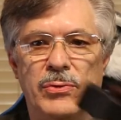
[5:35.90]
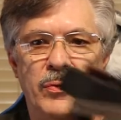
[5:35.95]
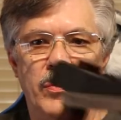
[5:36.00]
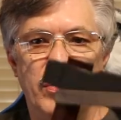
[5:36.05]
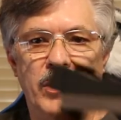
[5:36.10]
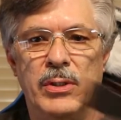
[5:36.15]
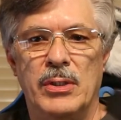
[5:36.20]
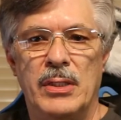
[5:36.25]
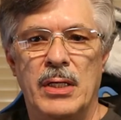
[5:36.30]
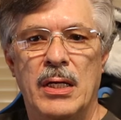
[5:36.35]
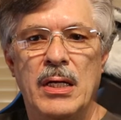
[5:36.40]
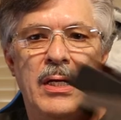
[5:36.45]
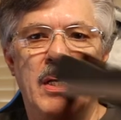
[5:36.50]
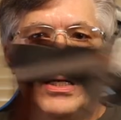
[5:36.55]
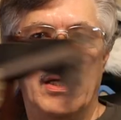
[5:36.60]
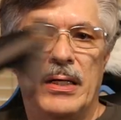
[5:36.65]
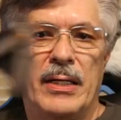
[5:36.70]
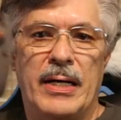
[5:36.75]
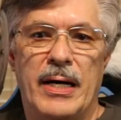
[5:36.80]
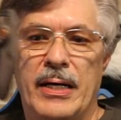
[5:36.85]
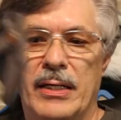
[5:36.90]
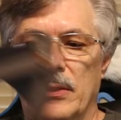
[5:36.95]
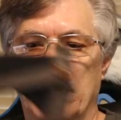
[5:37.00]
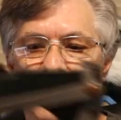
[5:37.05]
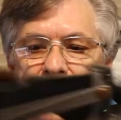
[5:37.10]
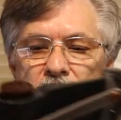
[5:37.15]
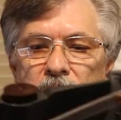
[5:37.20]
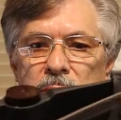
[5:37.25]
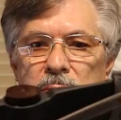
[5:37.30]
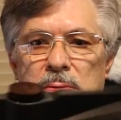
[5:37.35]
the wood not
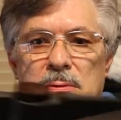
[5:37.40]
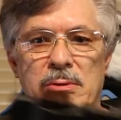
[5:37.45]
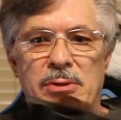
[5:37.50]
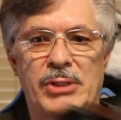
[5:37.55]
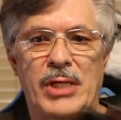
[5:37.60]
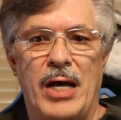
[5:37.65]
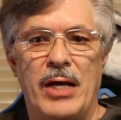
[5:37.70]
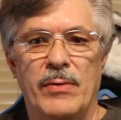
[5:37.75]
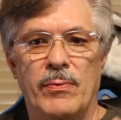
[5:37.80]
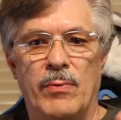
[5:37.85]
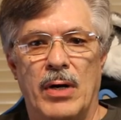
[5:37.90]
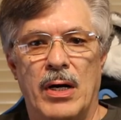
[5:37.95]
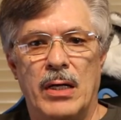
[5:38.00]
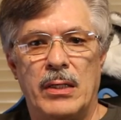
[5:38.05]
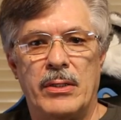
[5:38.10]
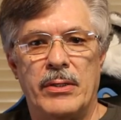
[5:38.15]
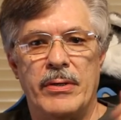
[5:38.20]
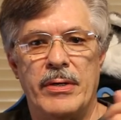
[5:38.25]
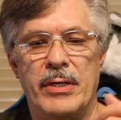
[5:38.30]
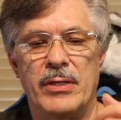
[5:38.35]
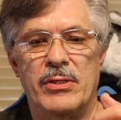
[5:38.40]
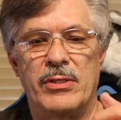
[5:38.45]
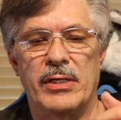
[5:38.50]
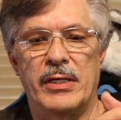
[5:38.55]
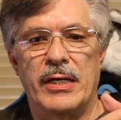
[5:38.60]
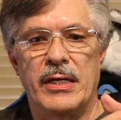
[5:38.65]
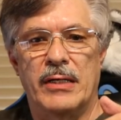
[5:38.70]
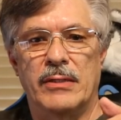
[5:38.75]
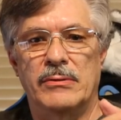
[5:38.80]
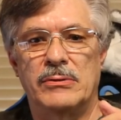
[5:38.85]
into a sidewalk or
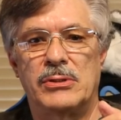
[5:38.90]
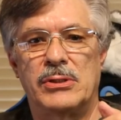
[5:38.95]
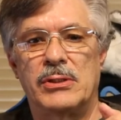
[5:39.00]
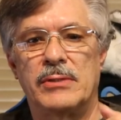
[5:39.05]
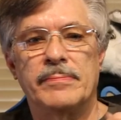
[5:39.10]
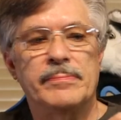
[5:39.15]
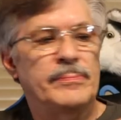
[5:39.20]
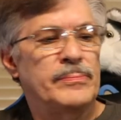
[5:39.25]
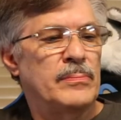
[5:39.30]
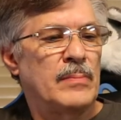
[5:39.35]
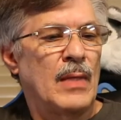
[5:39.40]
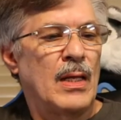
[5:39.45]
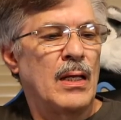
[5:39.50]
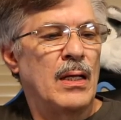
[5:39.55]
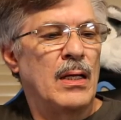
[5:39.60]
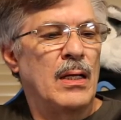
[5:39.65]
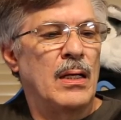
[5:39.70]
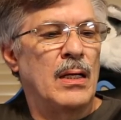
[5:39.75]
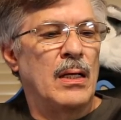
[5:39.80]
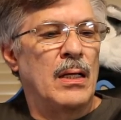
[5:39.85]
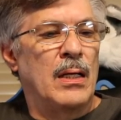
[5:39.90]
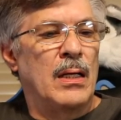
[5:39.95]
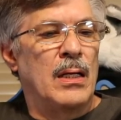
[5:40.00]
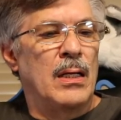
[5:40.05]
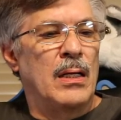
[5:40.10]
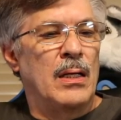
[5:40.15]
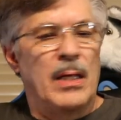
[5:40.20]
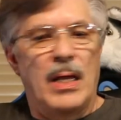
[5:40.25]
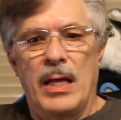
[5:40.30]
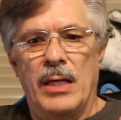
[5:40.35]
anything else
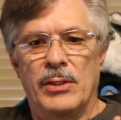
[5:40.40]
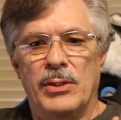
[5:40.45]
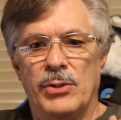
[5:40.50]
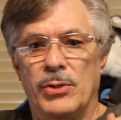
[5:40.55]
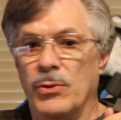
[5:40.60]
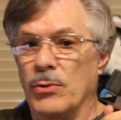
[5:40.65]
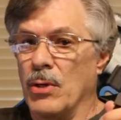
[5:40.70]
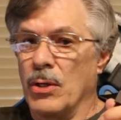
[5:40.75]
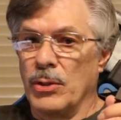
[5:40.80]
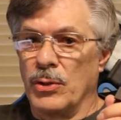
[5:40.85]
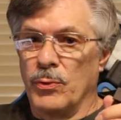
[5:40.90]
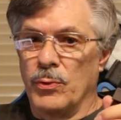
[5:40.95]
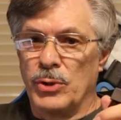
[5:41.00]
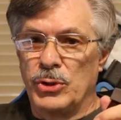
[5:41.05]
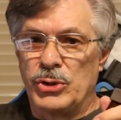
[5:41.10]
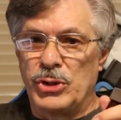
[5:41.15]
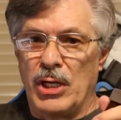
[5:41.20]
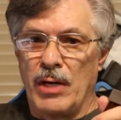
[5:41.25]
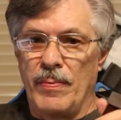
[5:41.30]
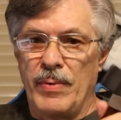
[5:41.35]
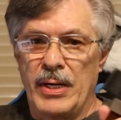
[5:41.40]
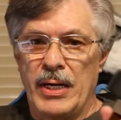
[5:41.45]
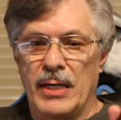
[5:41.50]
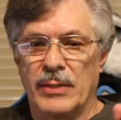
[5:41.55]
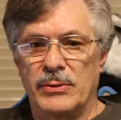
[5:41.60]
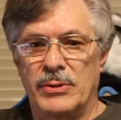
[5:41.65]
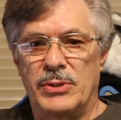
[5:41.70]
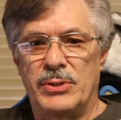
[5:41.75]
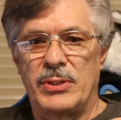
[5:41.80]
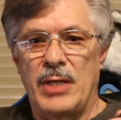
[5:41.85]
and you do all your wood chopping
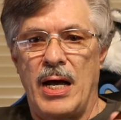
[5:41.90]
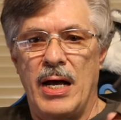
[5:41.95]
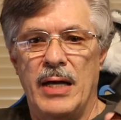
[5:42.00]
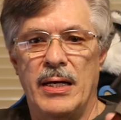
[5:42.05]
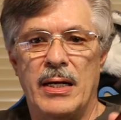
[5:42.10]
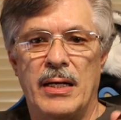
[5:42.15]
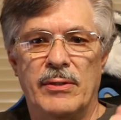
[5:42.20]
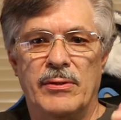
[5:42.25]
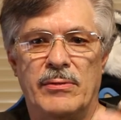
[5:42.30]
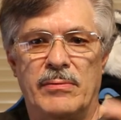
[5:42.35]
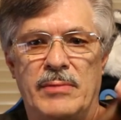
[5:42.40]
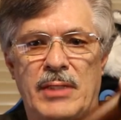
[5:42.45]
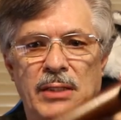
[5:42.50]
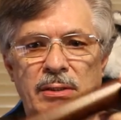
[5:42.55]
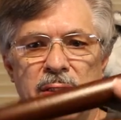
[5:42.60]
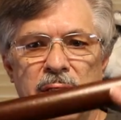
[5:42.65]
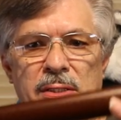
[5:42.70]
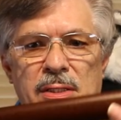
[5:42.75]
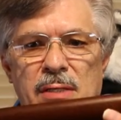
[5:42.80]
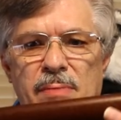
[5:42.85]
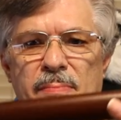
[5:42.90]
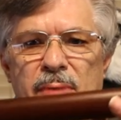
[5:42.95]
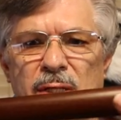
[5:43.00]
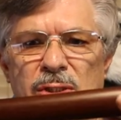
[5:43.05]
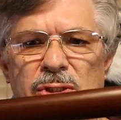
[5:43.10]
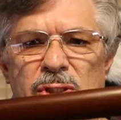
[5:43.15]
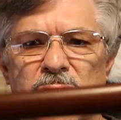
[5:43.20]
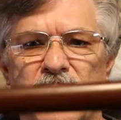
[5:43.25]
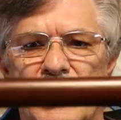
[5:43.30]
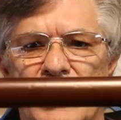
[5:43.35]
outside I think they did
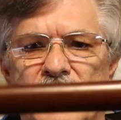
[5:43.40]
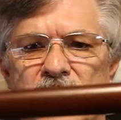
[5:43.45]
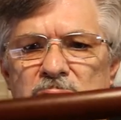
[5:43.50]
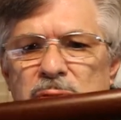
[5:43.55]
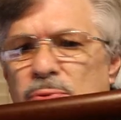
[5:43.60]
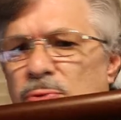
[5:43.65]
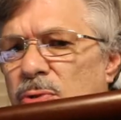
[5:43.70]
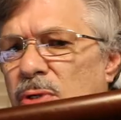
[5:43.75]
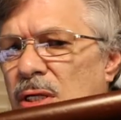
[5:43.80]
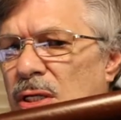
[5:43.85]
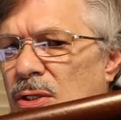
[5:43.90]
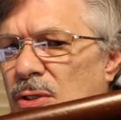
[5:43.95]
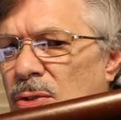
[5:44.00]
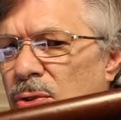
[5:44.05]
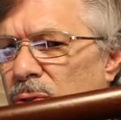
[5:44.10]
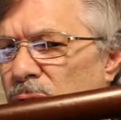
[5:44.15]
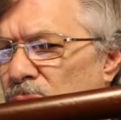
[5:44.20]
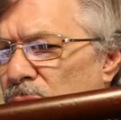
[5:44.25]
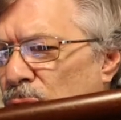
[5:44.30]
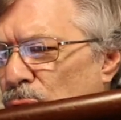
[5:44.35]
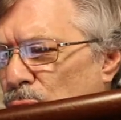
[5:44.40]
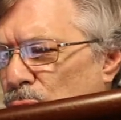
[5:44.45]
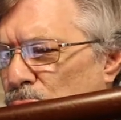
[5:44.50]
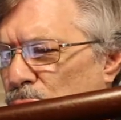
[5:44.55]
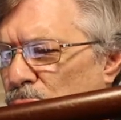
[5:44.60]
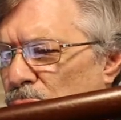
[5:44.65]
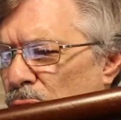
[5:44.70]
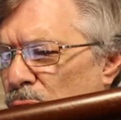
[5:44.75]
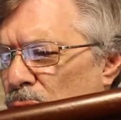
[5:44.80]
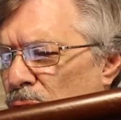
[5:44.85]
mention this is for indoor use
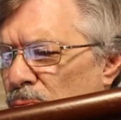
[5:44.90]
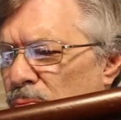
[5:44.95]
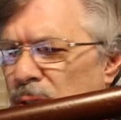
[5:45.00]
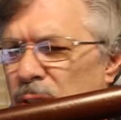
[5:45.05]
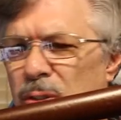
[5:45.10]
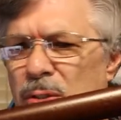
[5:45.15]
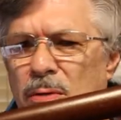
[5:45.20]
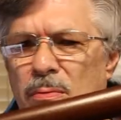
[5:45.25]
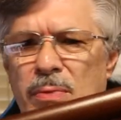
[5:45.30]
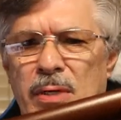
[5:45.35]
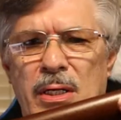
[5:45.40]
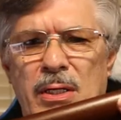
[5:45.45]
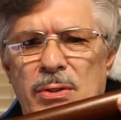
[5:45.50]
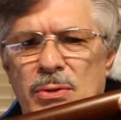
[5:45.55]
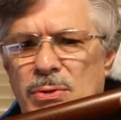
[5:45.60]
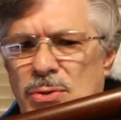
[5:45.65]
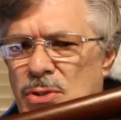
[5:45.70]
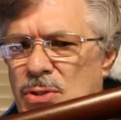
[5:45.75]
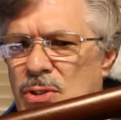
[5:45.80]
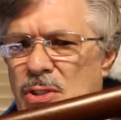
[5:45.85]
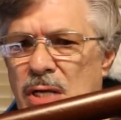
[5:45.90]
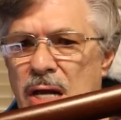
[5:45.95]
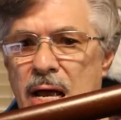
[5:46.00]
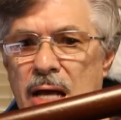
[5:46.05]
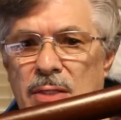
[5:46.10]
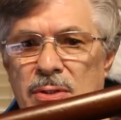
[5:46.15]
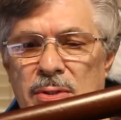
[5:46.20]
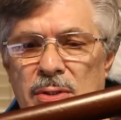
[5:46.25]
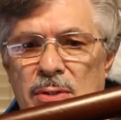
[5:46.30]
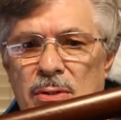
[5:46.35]
too but nobody uses an
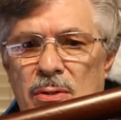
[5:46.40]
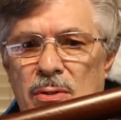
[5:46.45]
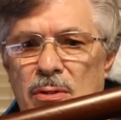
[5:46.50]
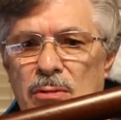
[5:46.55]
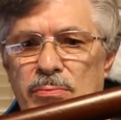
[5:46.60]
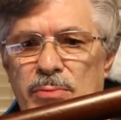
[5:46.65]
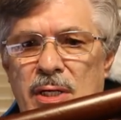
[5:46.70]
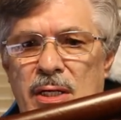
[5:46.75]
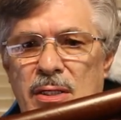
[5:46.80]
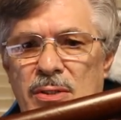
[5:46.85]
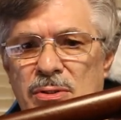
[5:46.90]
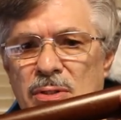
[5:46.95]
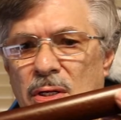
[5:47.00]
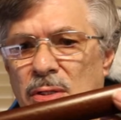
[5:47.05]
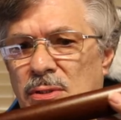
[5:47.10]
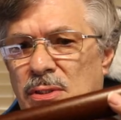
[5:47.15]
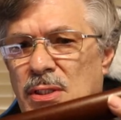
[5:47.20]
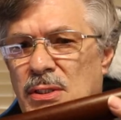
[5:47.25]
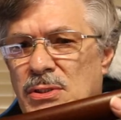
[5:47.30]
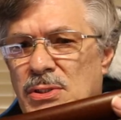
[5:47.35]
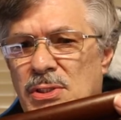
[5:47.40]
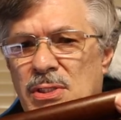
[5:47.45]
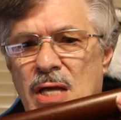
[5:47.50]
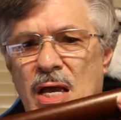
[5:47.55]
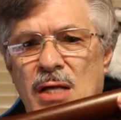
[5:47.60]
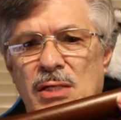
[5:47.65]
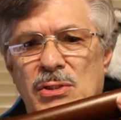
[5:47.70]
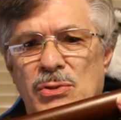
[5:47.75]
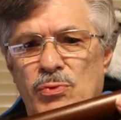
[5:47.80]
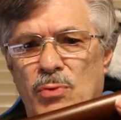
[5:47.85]
axe indoor because all it does
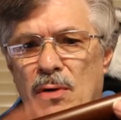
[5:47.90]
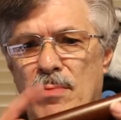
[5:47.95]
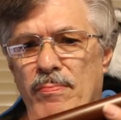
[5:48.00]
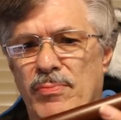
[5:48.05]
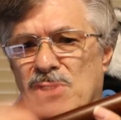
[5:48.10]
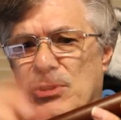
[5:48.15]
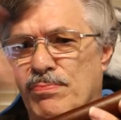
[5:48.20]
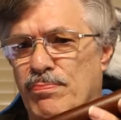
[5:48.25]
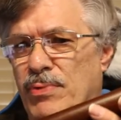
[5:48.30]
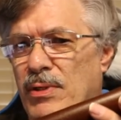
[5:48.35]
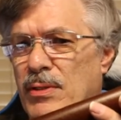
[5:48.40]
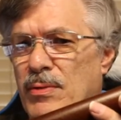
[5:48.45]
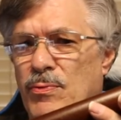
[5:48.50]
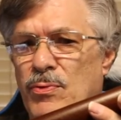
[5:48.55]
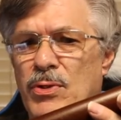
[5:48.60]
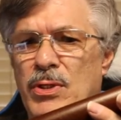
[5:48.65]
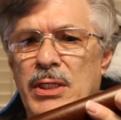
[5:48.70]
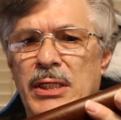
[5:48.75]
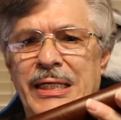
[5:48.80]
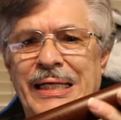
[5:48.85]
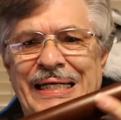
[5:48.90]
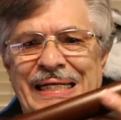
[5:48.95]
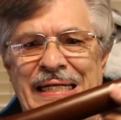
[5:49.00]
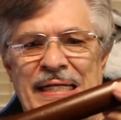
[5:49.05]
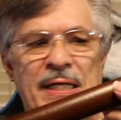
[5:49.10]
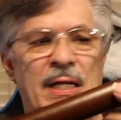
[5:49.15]
take is one split wood